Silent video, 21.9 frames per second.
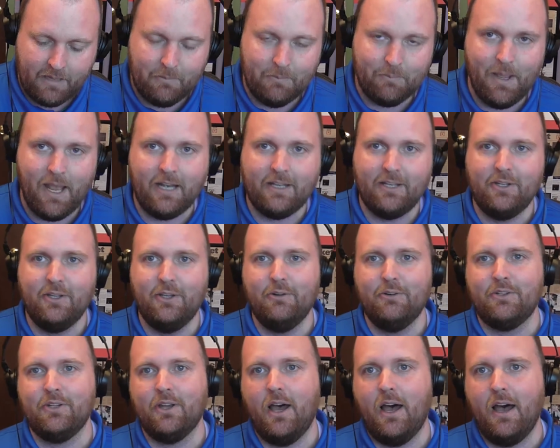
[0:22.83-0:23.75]
coming back to
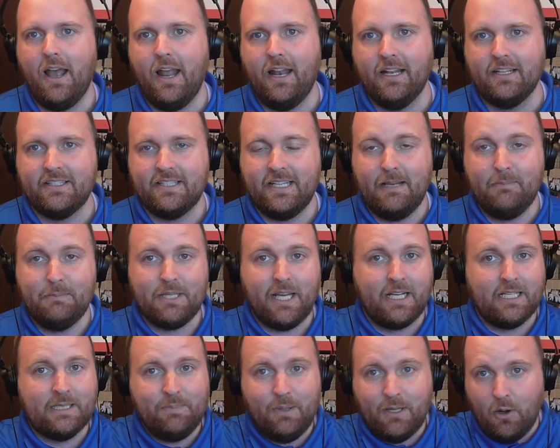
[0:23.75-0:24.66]
Utah, and it seems
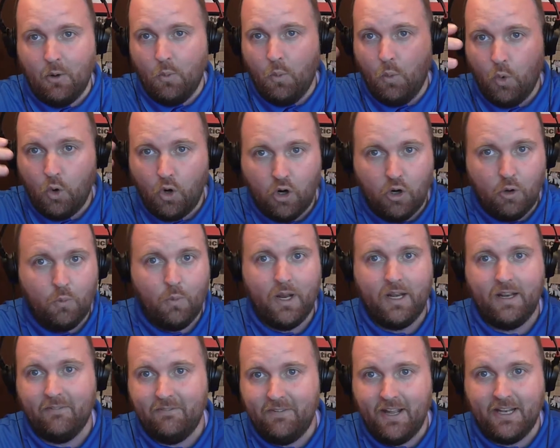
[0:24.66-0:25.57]
like it's been a
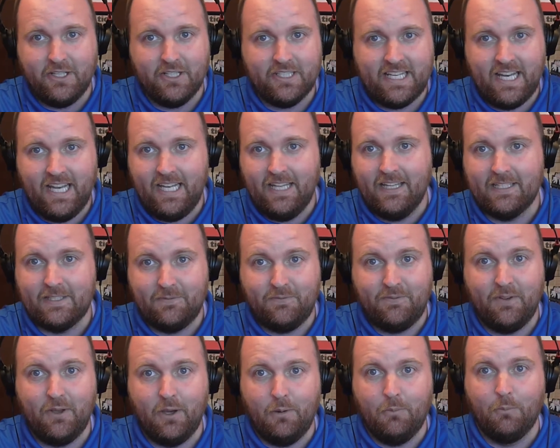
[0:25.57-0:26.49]
whirlwind event just getting this
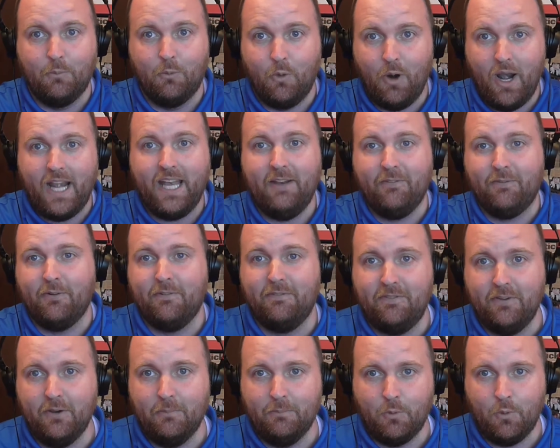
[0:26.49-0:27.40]
film ready for
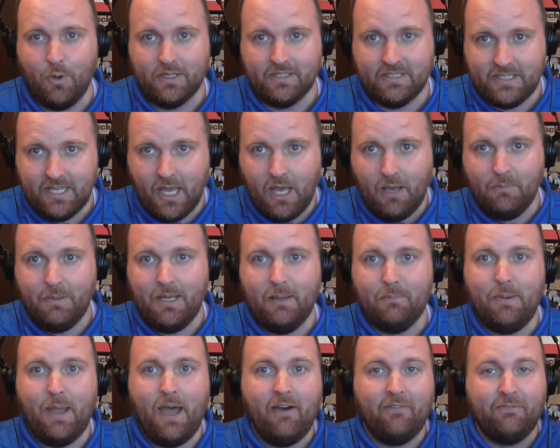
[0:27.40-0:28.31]
Film Quest. Tell me
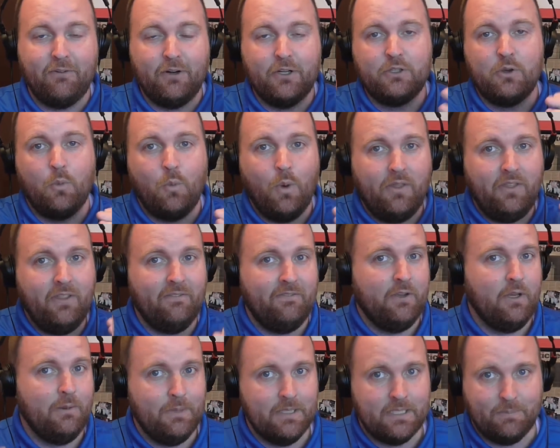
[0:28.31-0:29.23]
about first what the
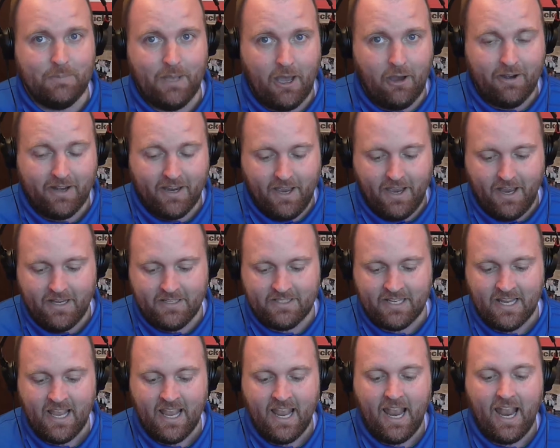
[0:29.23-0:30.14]
film is about, guys,
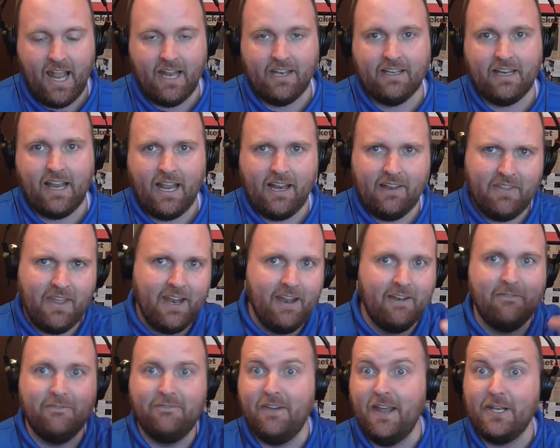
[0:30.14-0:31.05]
and kind of that
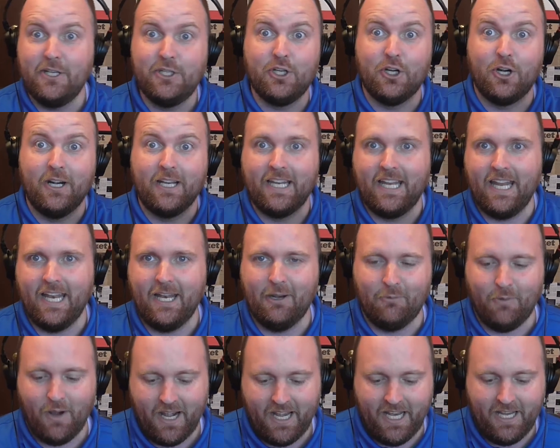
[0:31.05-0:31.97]
adventure to get it
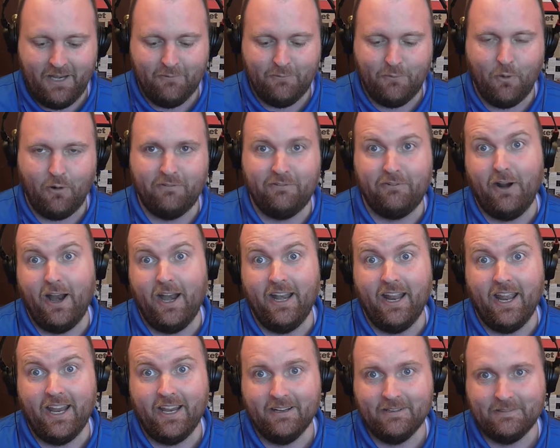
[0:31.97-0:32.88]
ready for
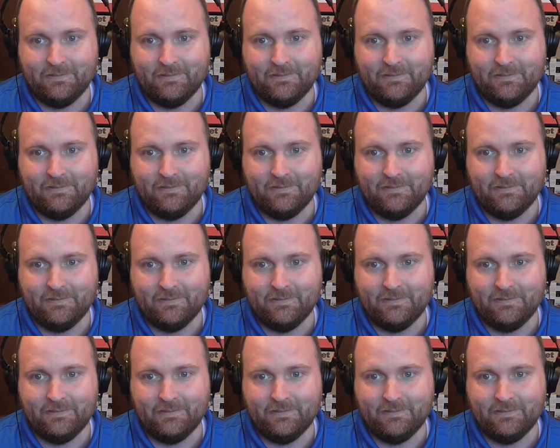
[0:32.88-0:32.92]
Friday.